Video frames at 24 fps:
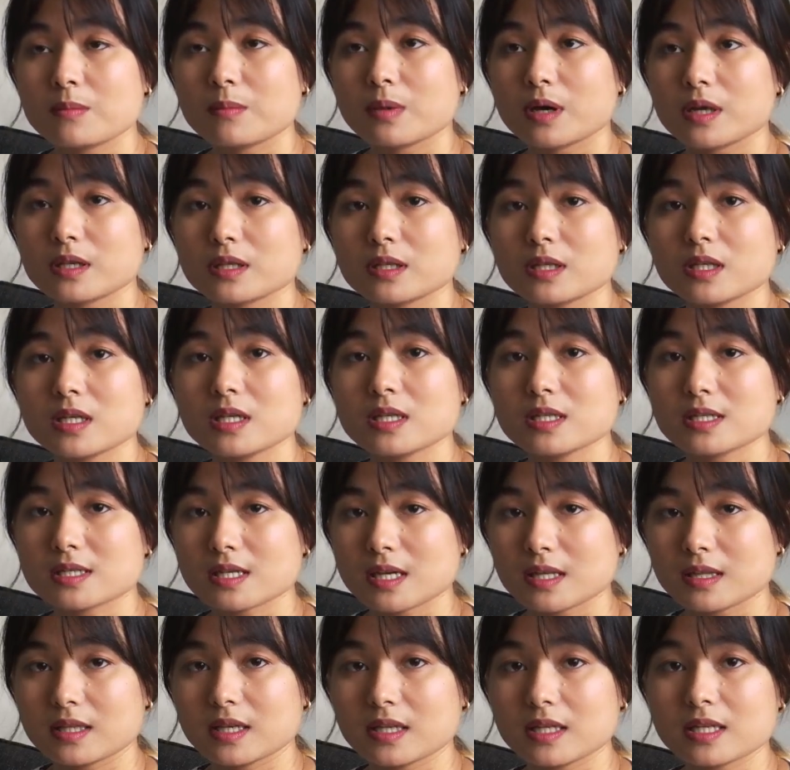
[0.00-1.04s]
but he
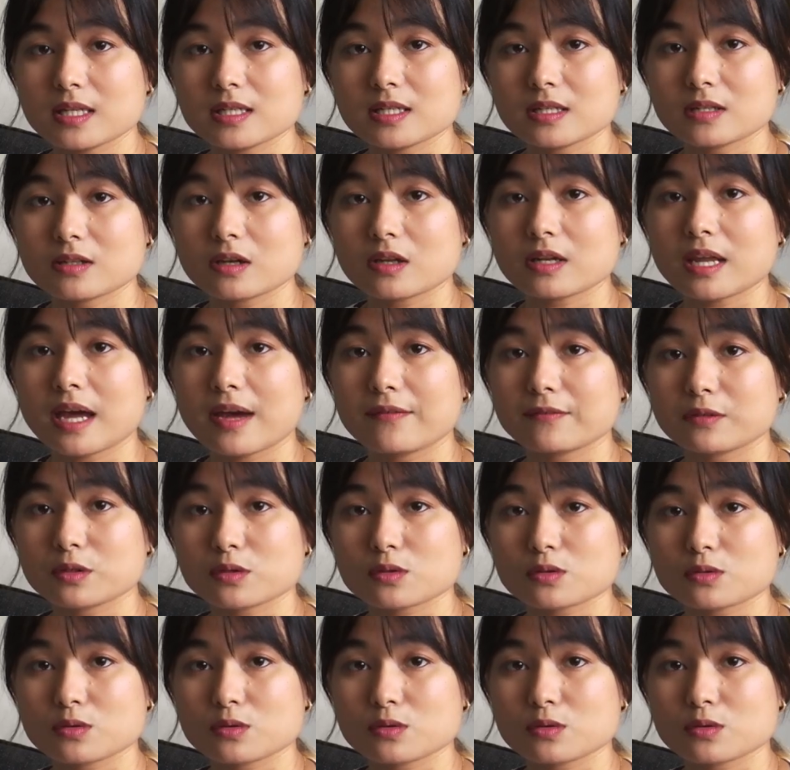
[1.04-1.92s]
said that he did not have the